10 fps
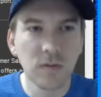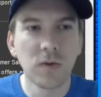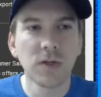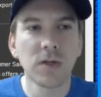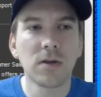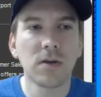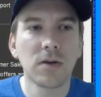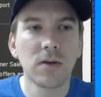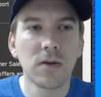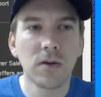
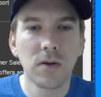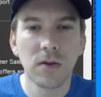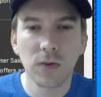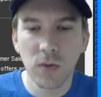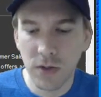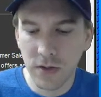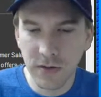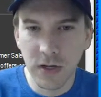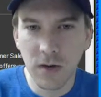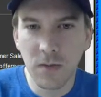there's one
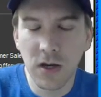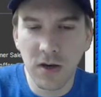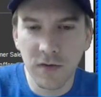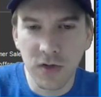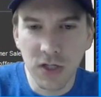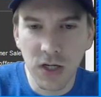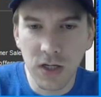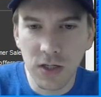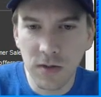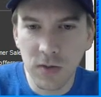other thing I might have to
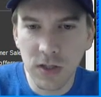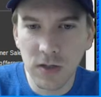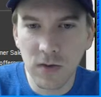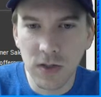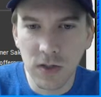change. Let me see what's